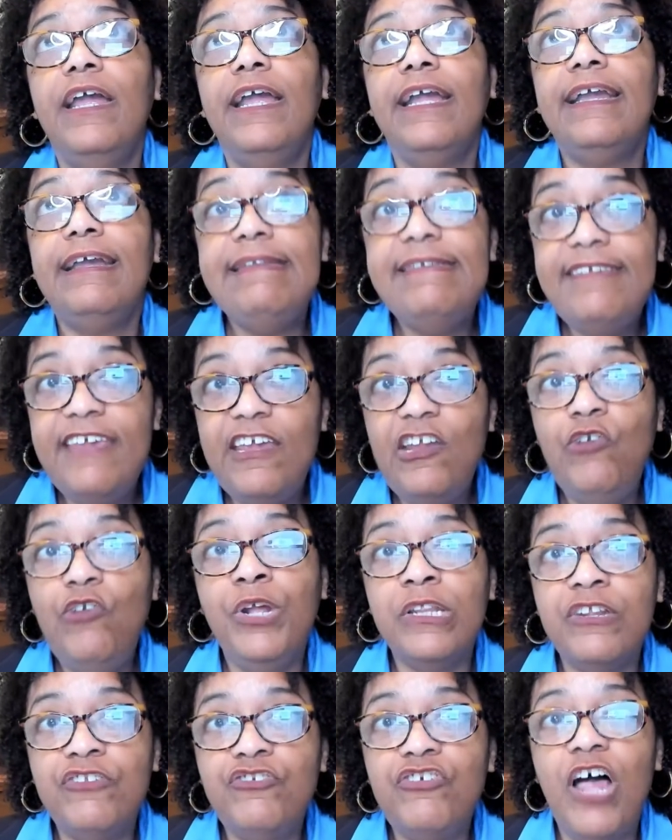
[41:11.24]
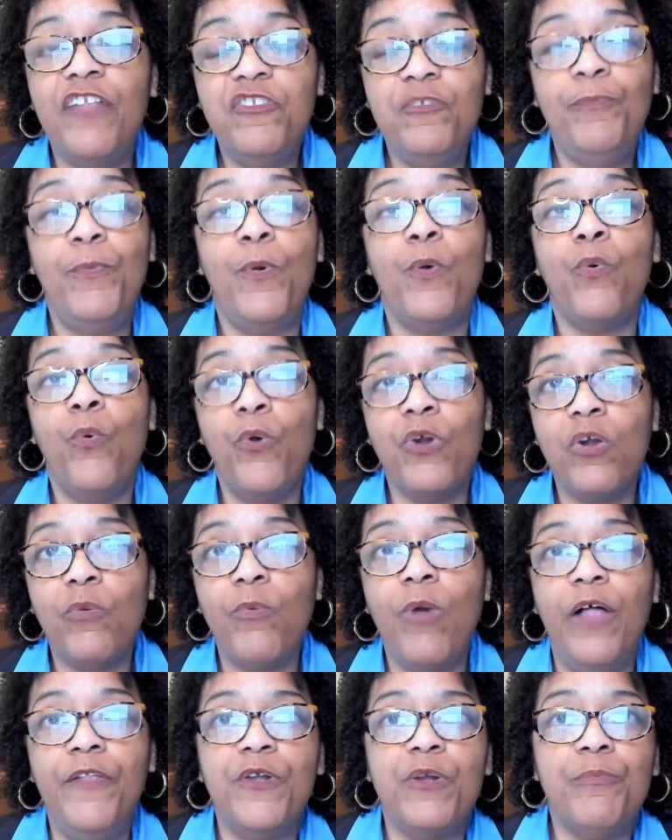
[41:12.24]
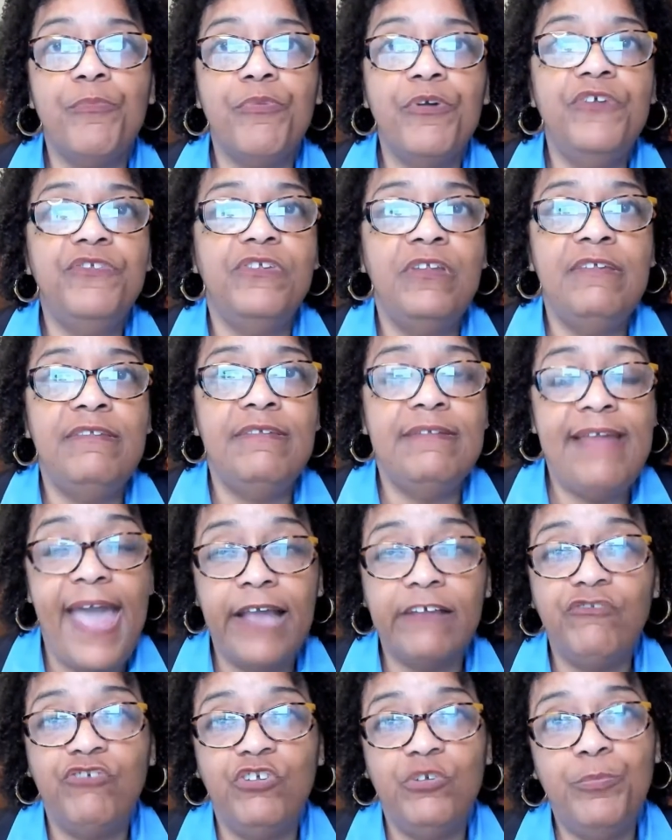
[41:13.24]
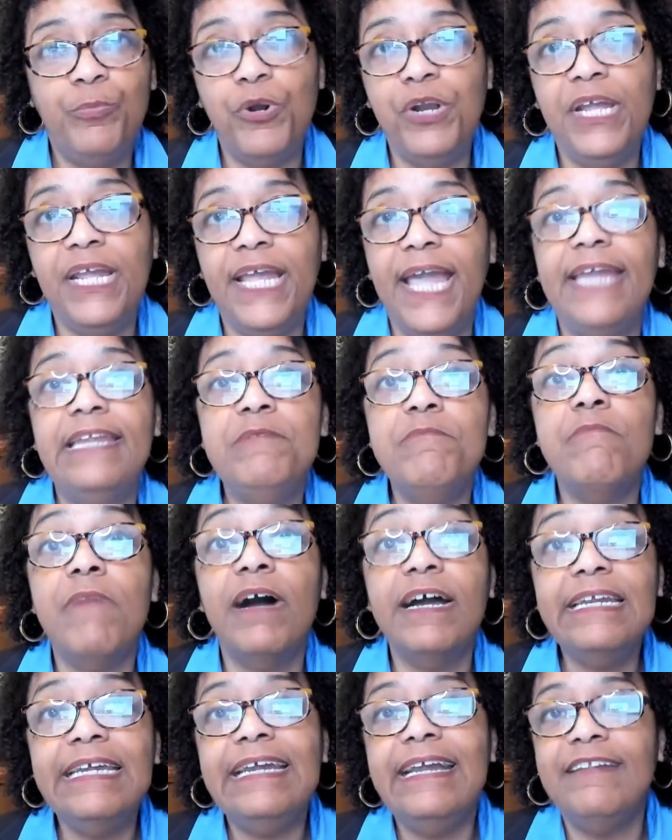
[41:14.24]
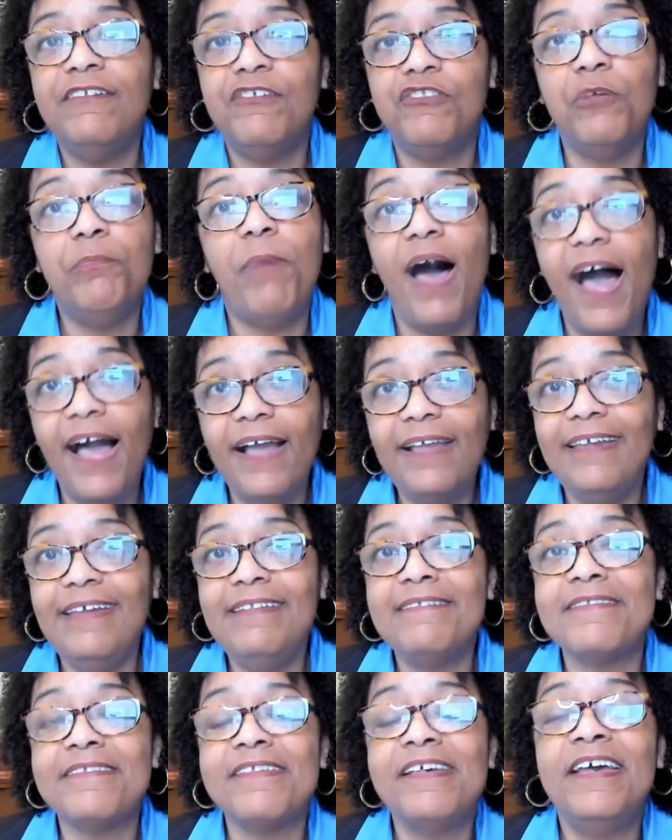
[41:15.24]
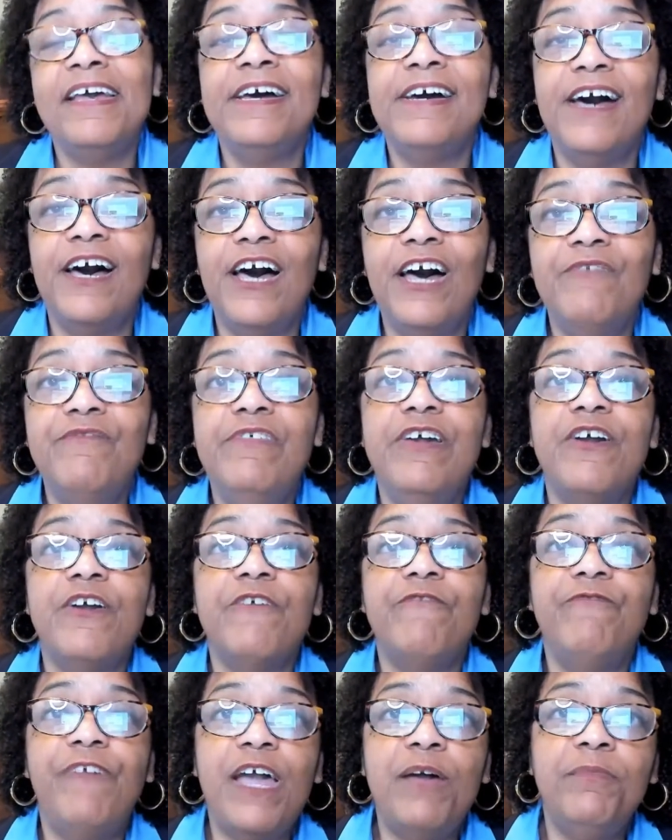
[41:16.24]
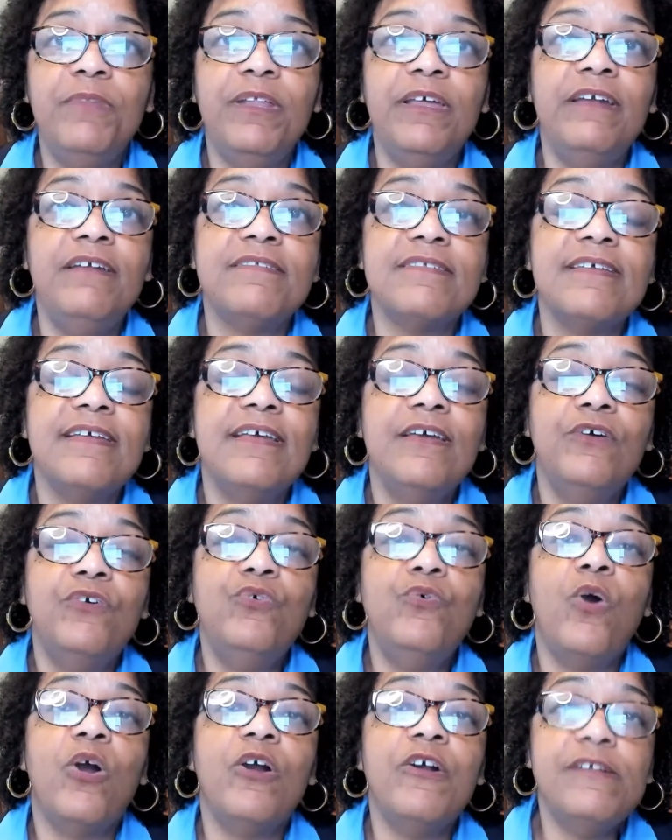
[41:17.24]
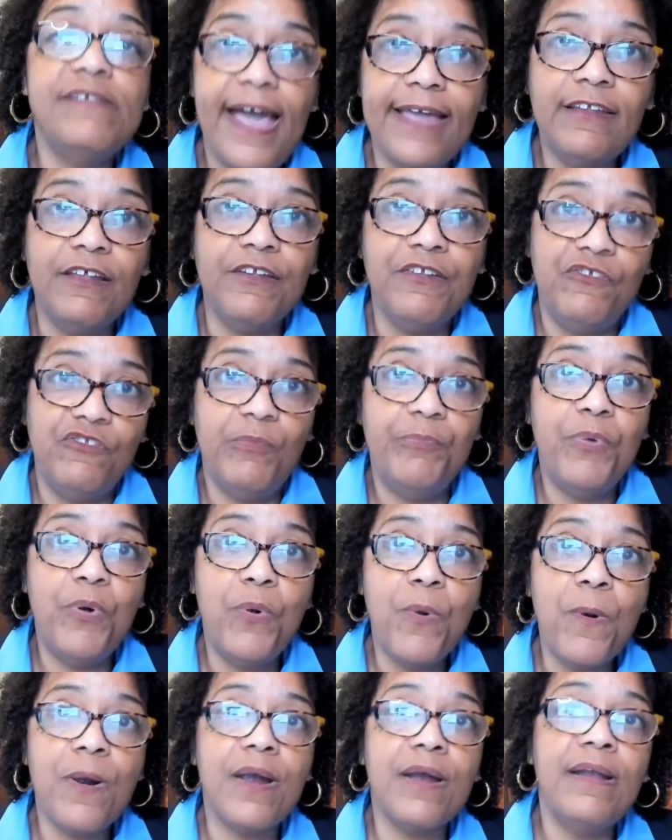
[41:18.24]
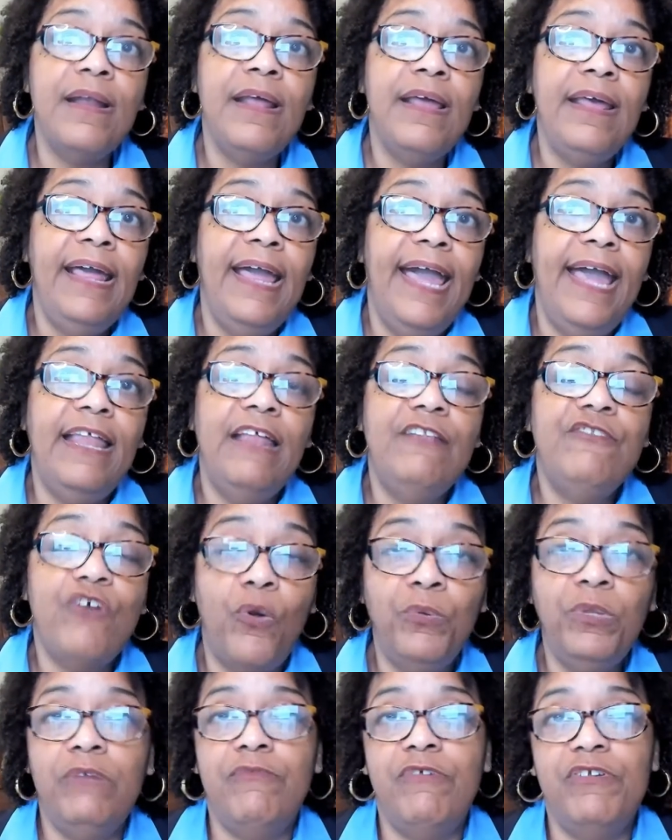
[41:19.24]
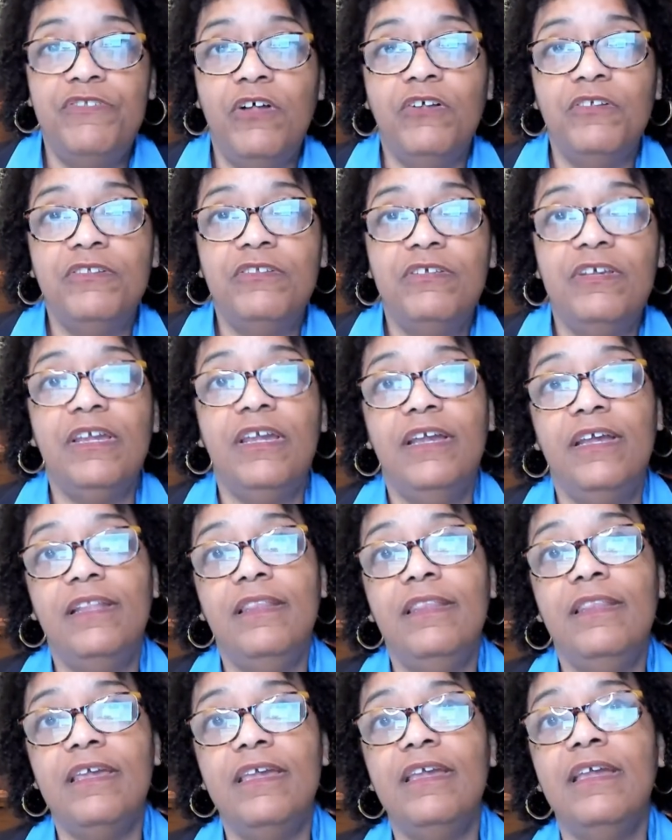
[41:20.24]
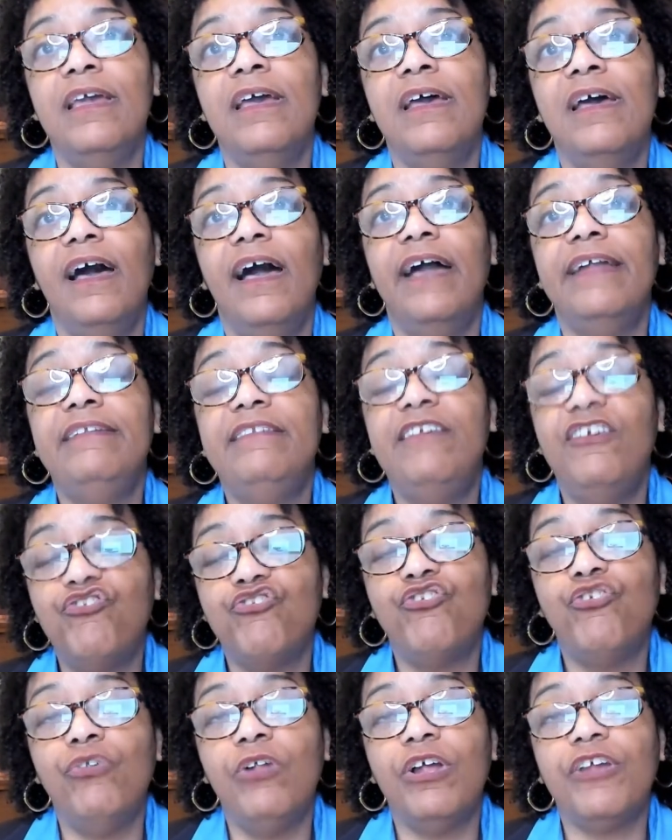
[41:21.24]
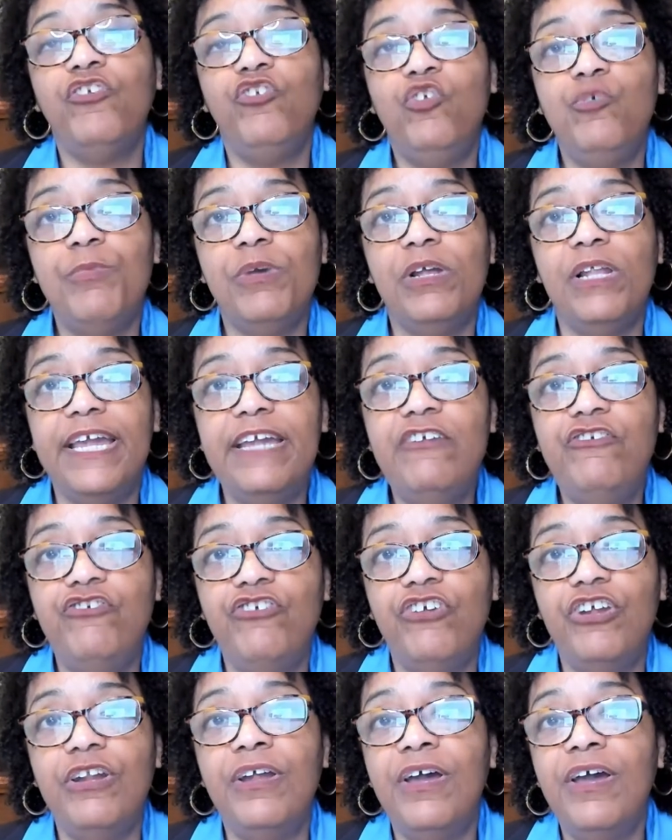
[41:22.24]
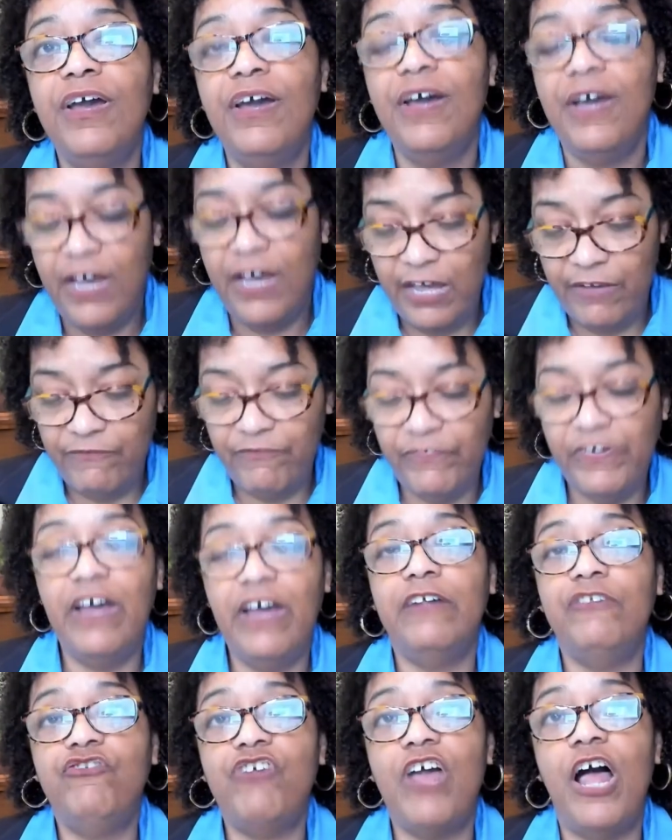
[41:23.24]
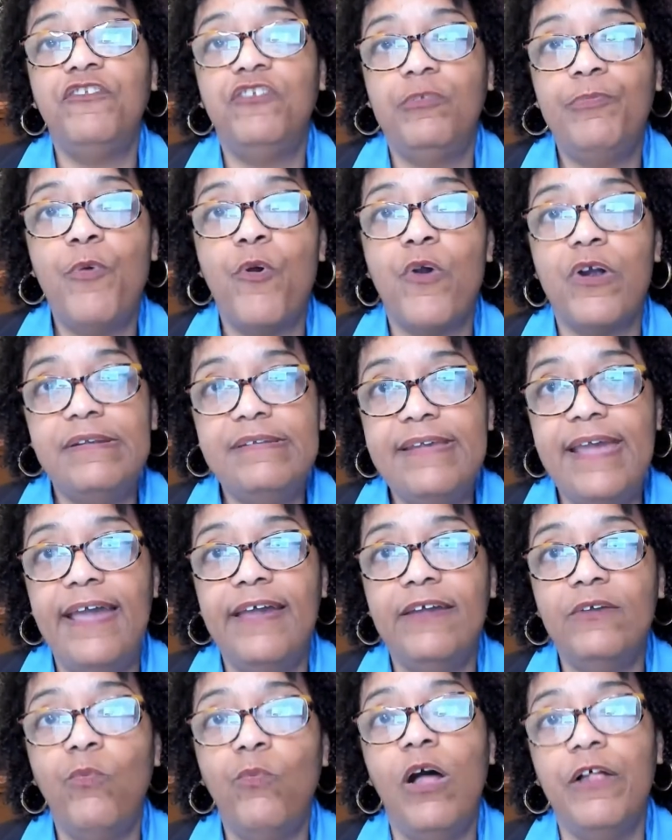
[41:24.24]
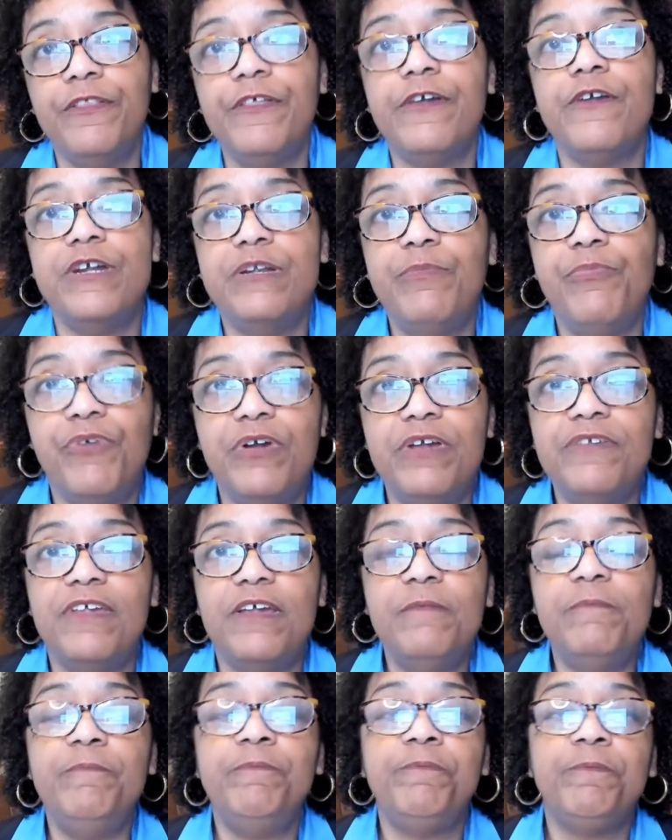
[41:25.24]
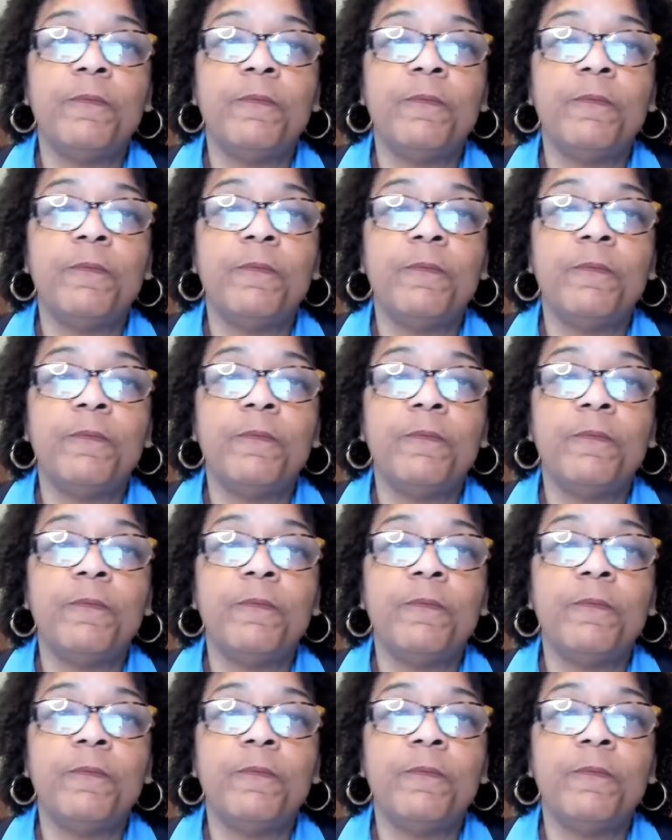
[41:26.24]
continuing the child support order while they're in prison isn't actually putting any money into the pockets of their families who are entitled to support, and it's only resulting in the additional accumulation of uh, child support debt while they're in prison.